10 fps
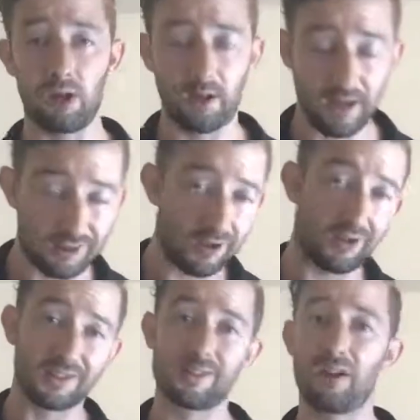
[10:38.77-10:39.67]

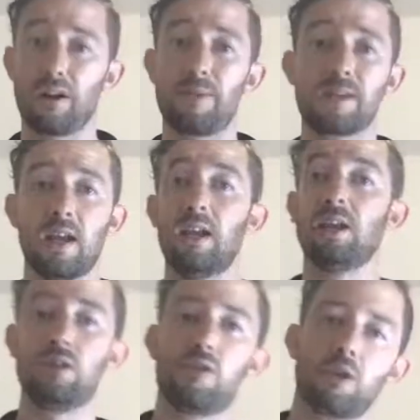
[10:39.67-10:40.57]
Alcoholics Anonymous.
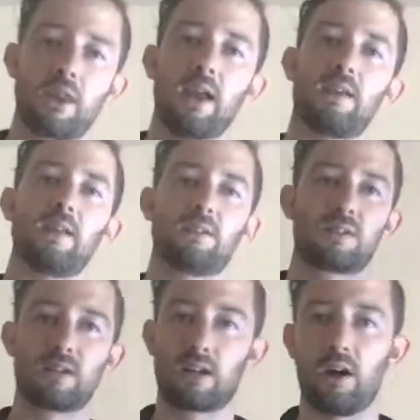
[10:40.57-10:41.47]
You go to that, there's
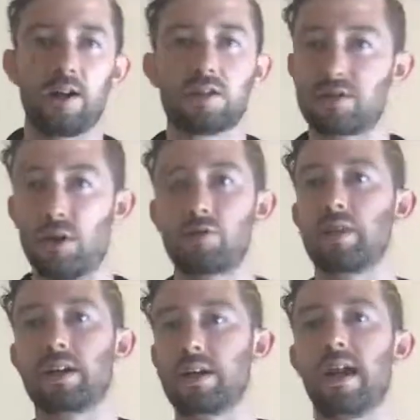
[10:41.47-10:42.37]
just like, all right, just don't
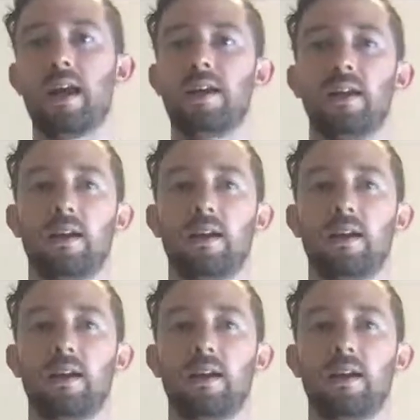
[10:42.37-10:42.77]
drink today.